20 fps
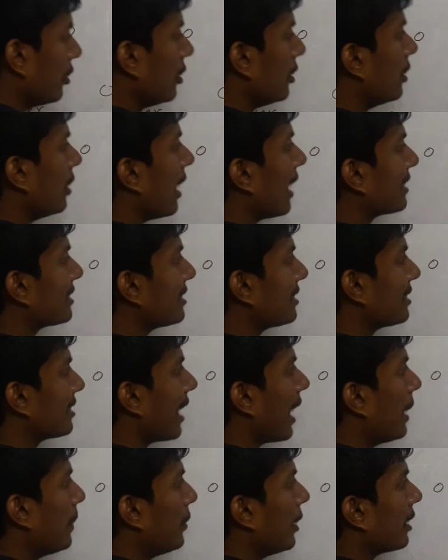will access
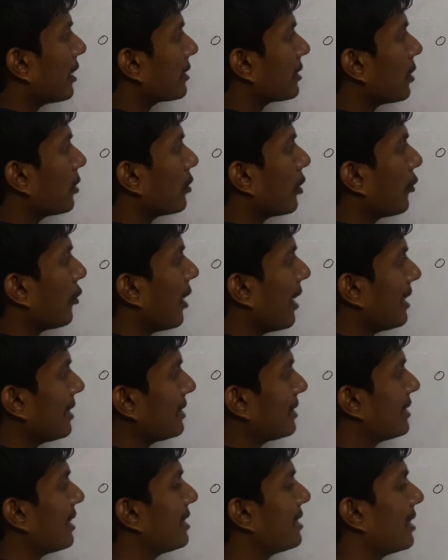the IP address of the fire
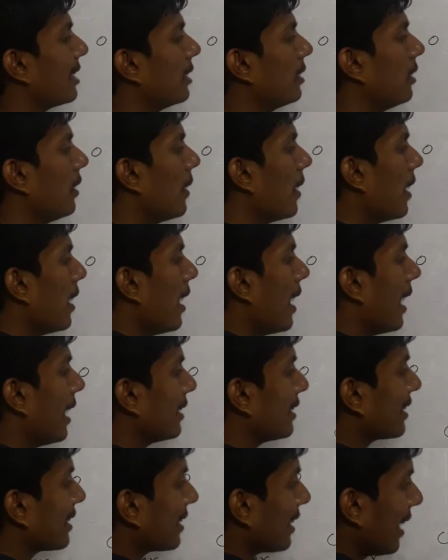station, and
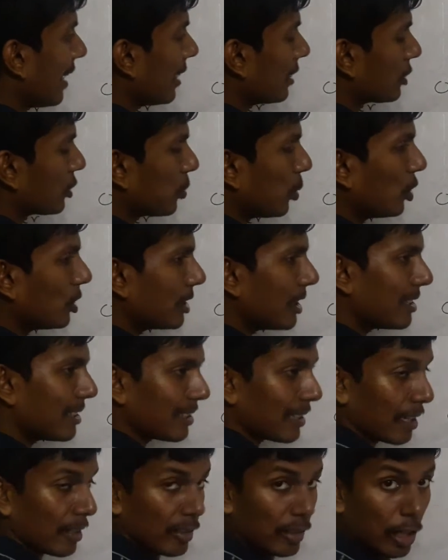the smoke
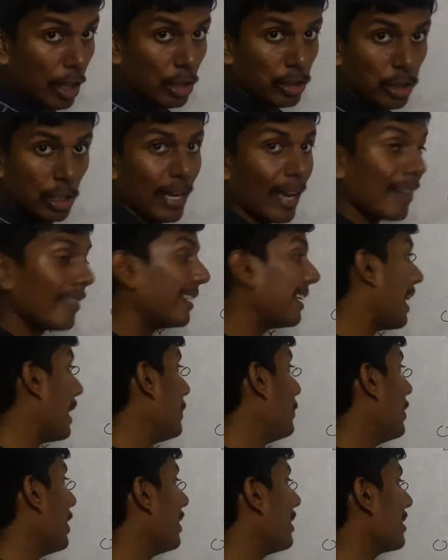sensor will also have an
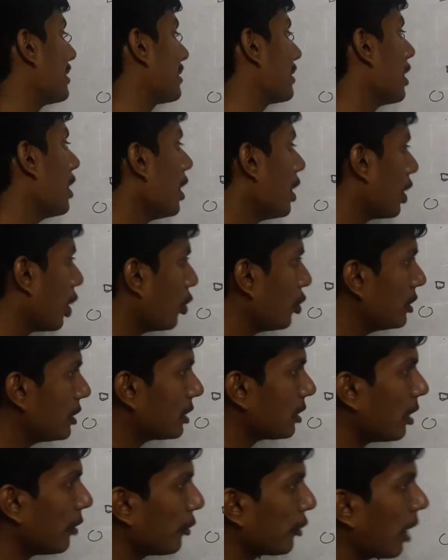IP address. Now
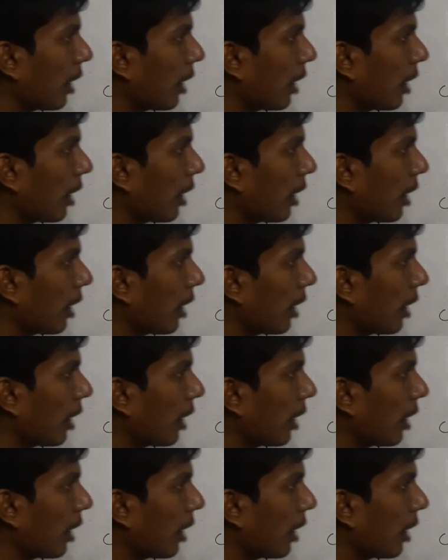instead of